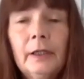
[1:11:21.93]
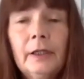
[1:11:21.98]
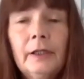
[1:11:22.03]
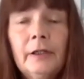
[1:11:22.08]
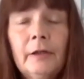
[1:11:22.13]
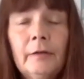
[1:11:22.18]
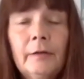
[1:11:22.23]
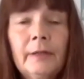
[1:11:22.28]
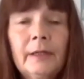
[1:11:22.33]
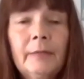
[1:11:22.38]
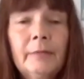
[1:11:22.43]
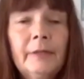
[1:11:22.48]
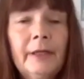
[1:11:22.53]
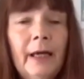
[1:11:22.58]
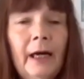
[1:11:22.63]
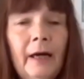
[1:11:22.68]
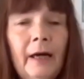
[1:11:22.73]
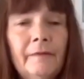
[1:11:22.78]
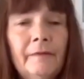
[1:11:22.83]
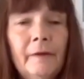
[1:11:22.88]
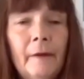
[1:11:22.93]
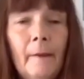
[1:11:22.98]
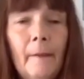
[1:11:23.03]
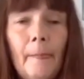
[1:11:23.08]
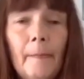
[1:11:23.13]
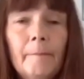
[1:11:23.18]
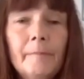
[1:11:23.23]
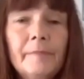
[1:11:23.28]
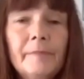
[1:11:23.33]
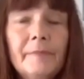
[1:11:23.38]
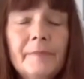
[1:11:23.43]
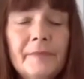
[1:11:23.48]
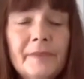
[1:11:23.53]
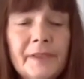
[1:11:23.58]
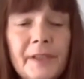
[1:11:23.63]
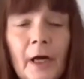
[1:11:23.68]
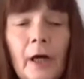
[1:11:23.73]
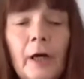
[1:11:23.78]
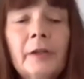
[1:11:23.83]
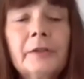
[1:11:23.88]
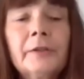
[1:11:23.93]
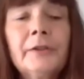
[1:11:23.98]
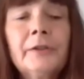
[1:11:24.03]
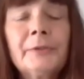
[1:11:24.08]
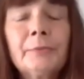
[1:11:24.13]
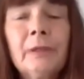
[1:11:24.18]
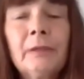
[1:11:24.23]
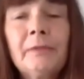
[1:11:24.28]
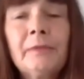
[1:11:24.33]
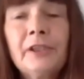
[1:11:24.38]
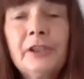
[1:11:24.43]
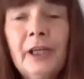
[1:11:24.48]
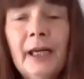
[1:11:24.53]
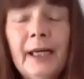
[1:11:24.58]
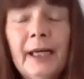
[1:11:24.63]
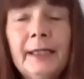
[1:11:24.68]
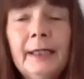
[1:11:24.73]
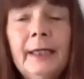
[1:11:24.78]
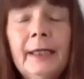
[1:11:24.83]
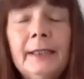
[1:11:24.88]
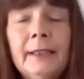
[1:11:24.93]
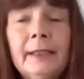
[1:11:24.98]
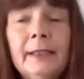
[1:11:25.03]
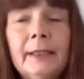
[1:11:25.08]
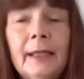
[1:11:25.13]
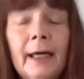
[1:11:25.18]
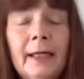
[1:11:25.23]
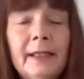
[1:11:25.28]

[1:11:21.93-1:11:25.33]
You know, can we have circles where we check in?